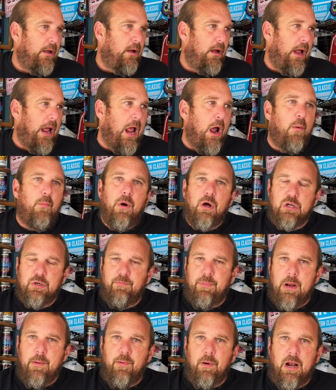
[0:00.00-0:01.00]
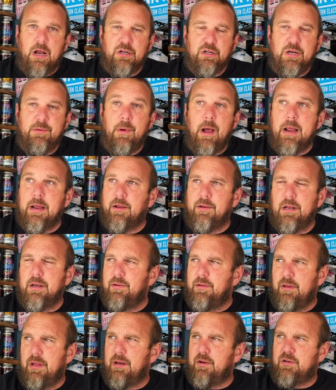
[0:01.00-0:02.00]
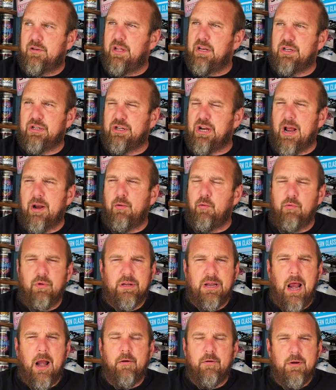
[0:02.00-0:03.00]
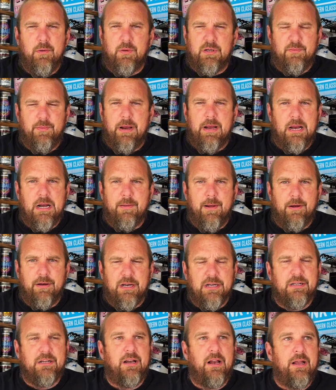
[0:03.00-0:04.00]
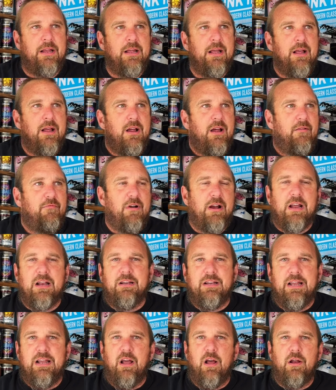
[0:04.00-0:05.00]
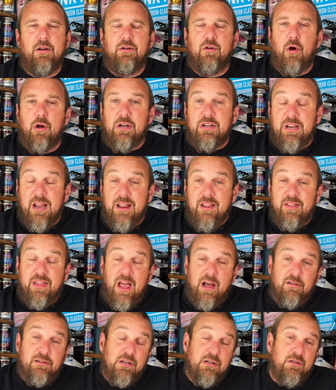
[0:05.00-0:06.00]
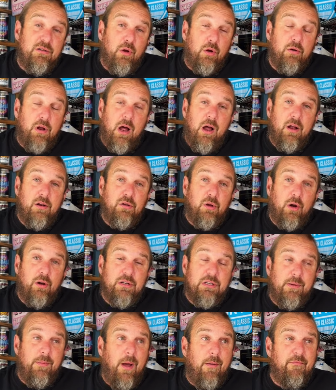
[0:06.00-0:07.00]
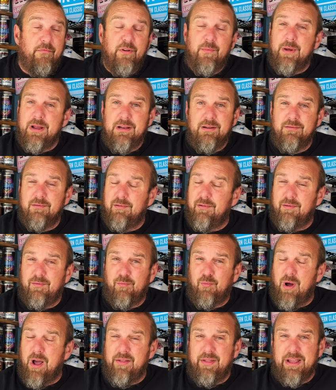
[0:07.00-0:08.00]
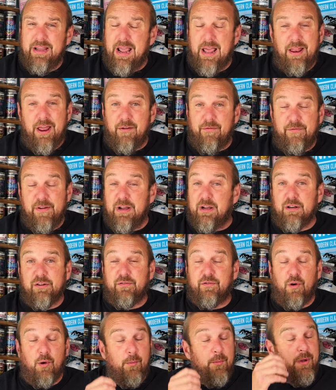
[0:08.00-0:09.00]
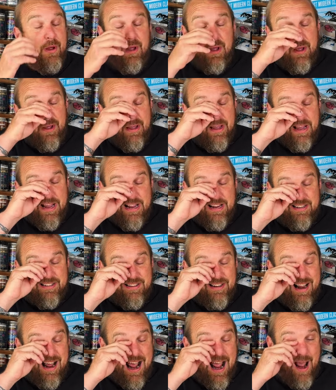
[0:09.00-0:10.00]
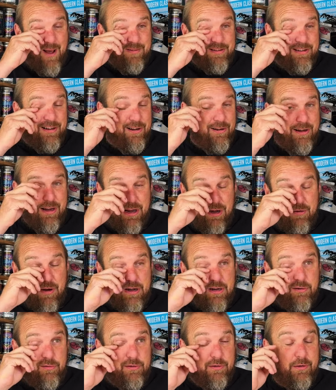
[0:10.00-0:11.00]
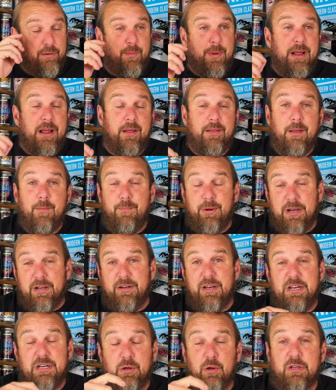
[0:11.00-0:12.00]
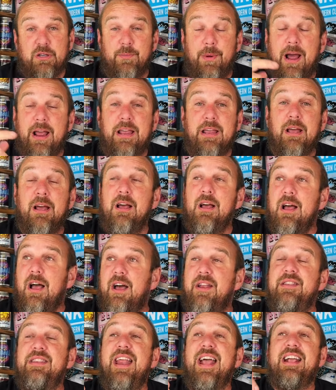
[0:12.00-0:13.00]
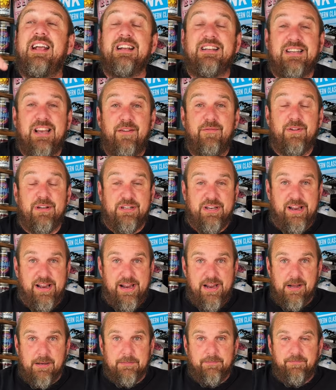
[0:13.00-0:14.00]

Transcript: how much people actually make. And this channel that Gary was speaking about yesterday reckoned he earned $19,000 a month. I mean, where they get their figures from is absolutely incredible to me. And then because he's got some hate and negativity